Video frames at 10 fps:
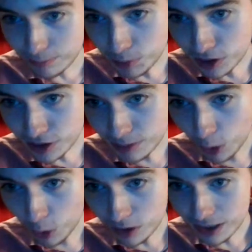Bertie
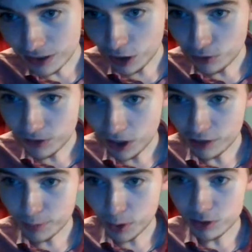Boy
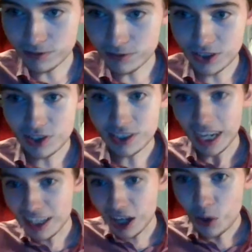05 bonus features.
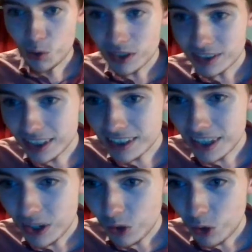Hello, says,
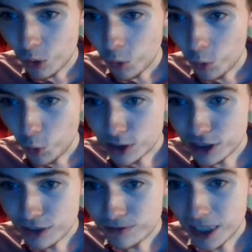
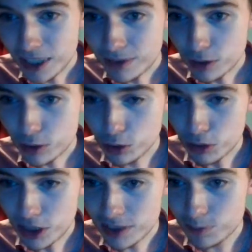what's your favorite
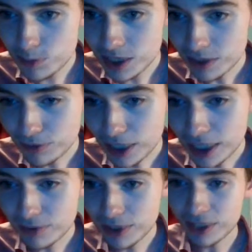crisps
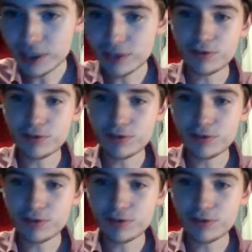flavor?